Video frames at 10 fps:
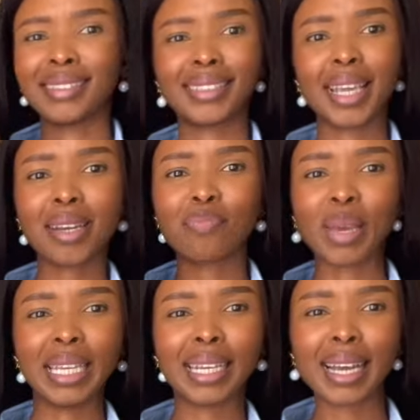Ted
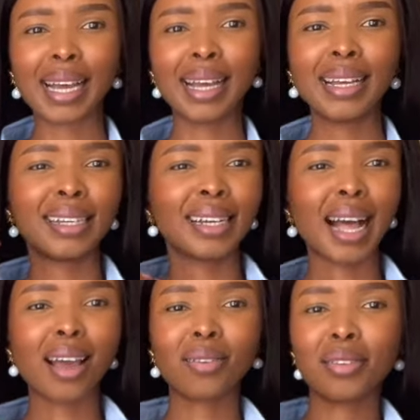Baker.
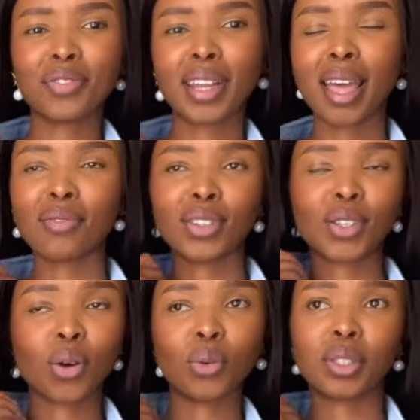I don't even have a
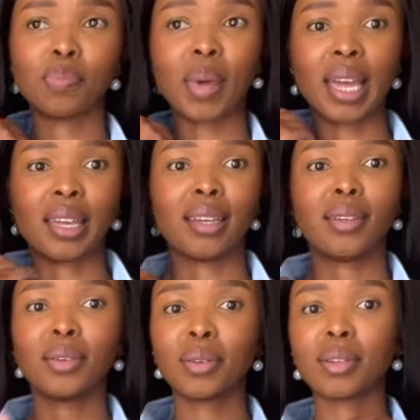tote bag.
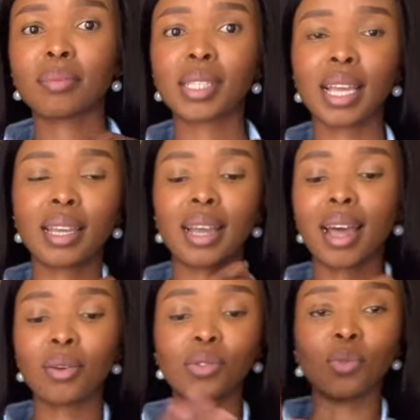You know what I'm saying? I
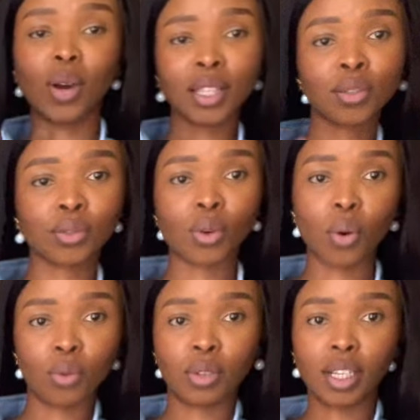don't want to
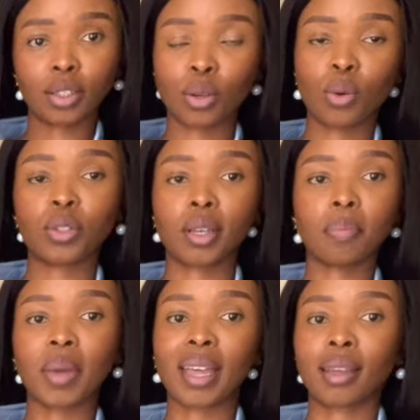own a tote
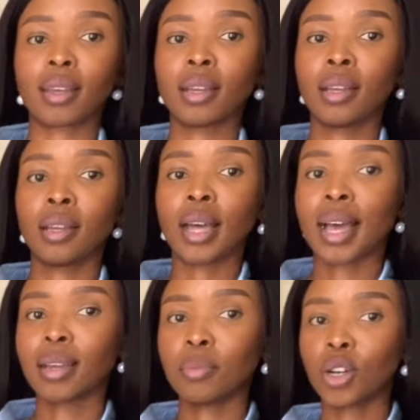bag.
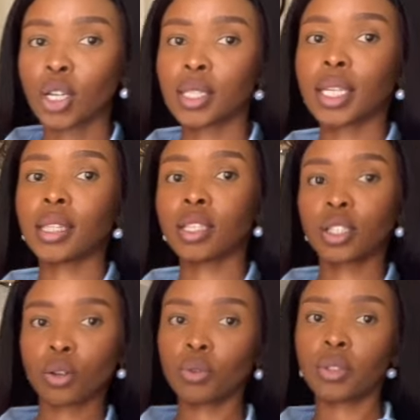I am not in the
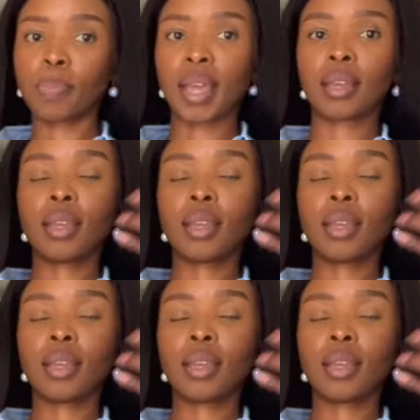tote bag